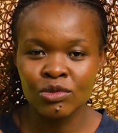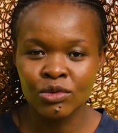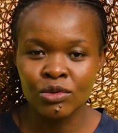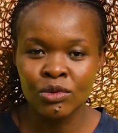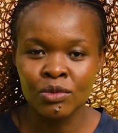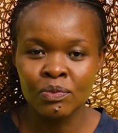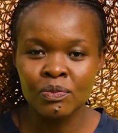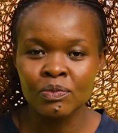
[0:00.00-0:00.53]

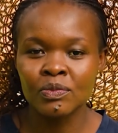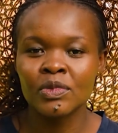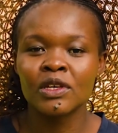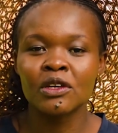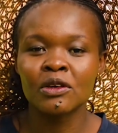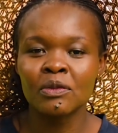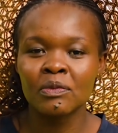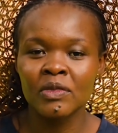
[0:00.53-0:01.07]
to
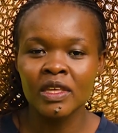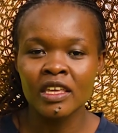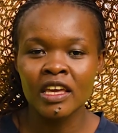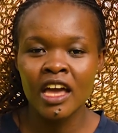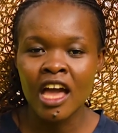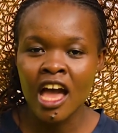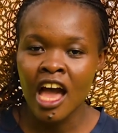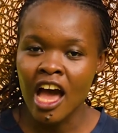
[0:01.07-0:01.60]
pick me
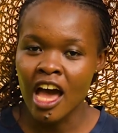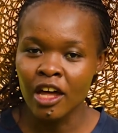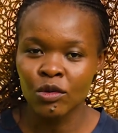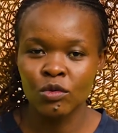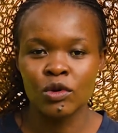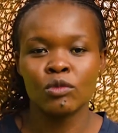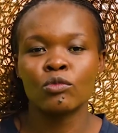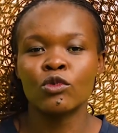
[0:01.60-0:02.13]

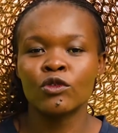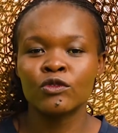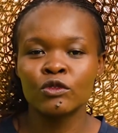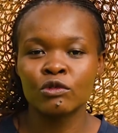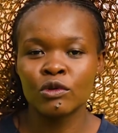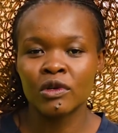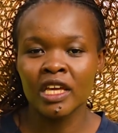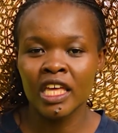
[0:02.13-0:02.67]
and we
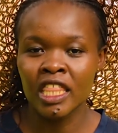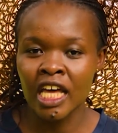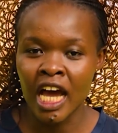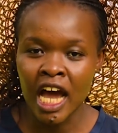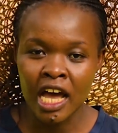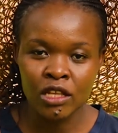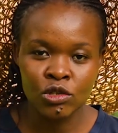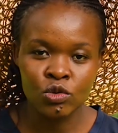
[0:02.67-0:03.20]
moved together
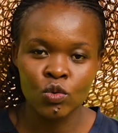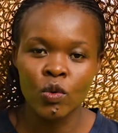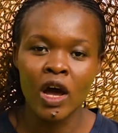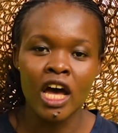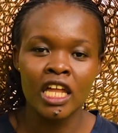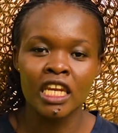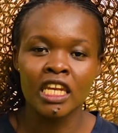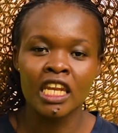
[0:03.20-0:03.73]
as
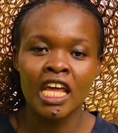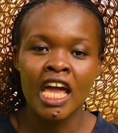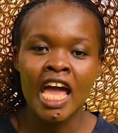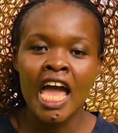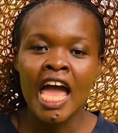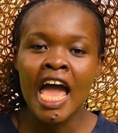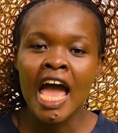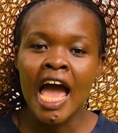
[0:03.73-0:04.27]
one.
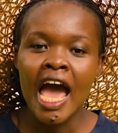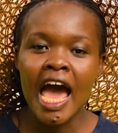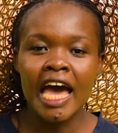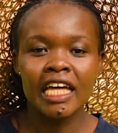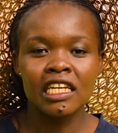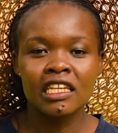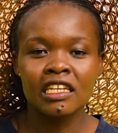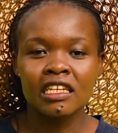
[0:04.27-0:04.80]

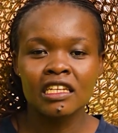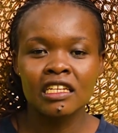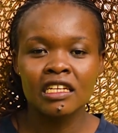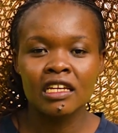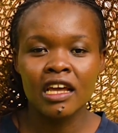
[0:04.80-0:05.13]
And